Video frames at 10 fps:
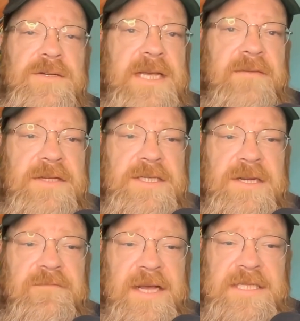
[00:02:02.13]
your savings
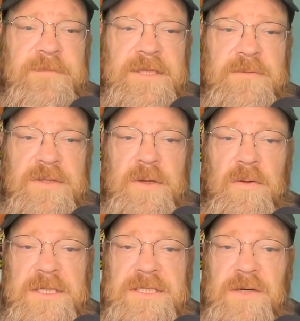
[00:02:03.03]
and investments with
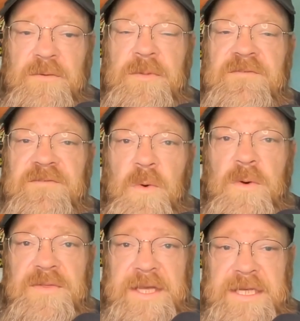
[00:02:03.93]
gold and silver
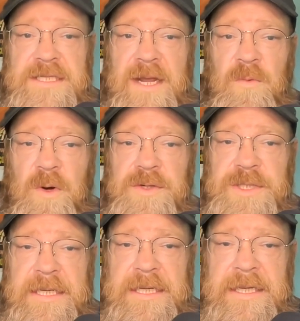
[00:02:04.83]
before things get worse.